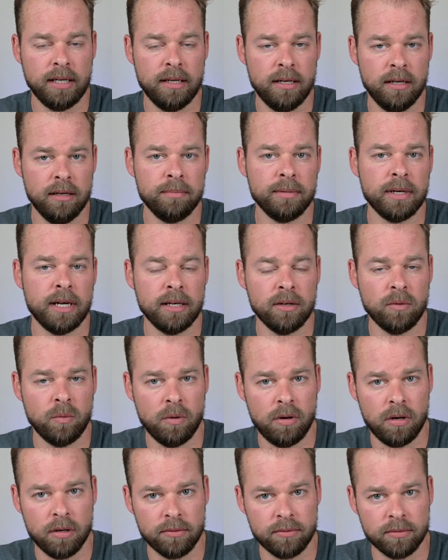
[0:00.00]
get up and I can
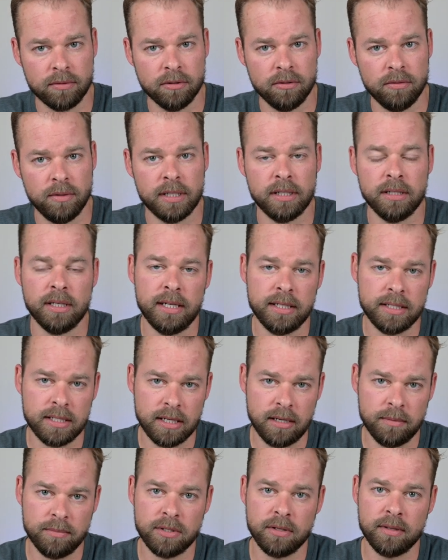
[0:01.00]
walk through and it lights
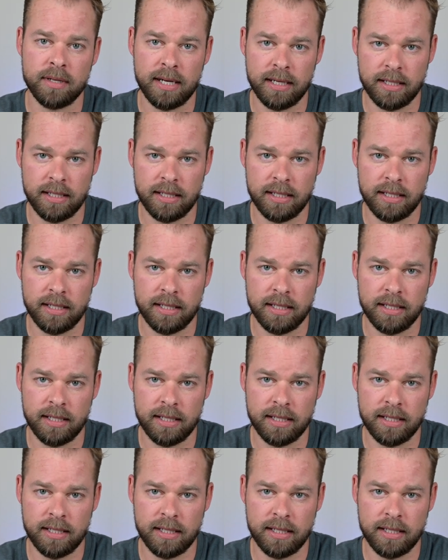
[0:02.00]
up so that